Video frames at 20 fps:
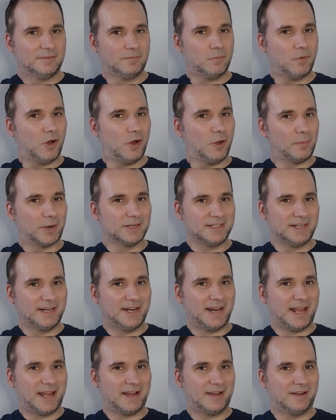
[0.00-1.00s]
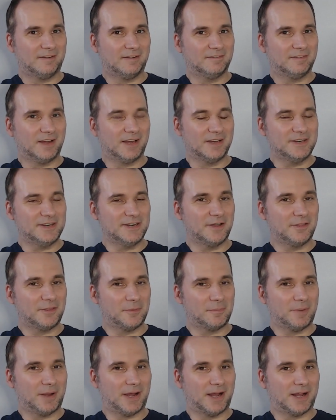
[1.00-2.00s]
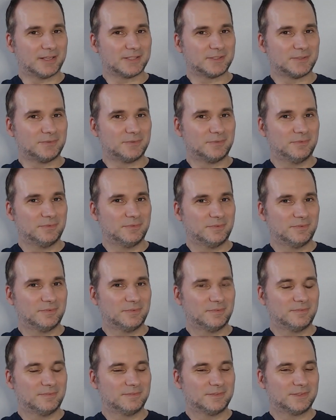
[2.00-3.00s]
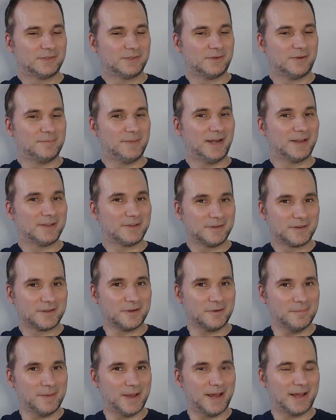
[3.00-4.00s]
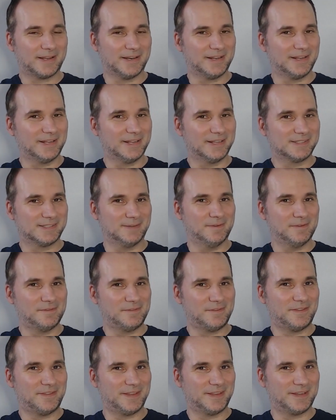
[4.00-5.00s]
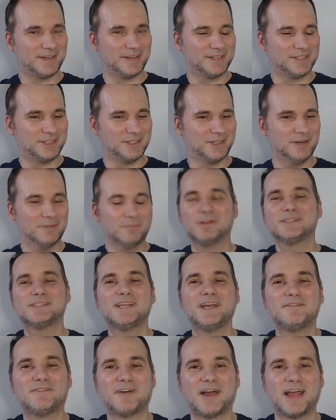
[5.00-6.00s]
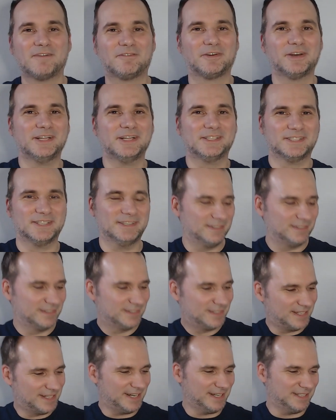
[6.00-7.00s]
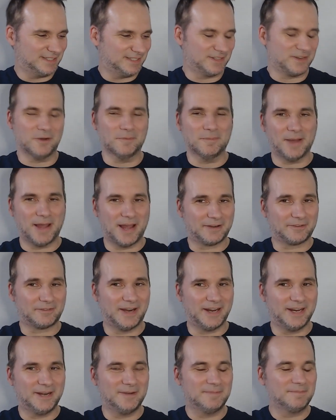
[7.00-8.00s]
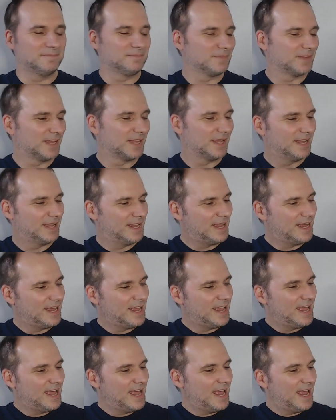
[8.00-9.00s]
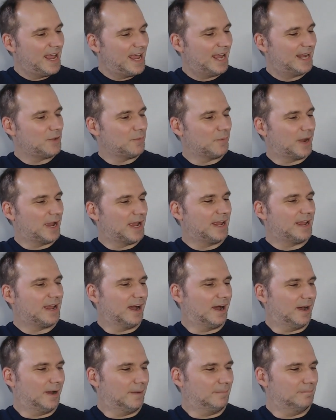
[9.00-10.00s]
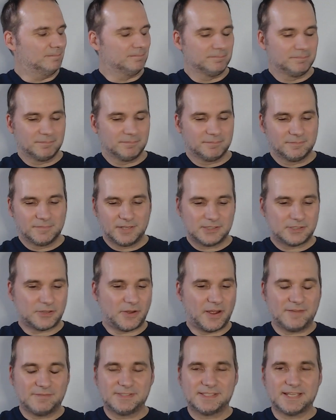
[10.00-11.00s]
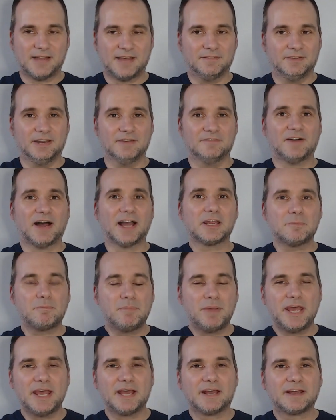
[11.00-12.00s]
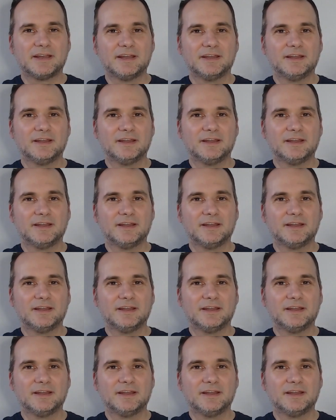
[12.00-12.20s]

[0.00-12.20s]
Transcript: Walmart did have another box. So, I mean, I could go back and get some if you think I should. We'll see if I have reason to need to go back, right? Anyway, um, so I have seven. If I could pick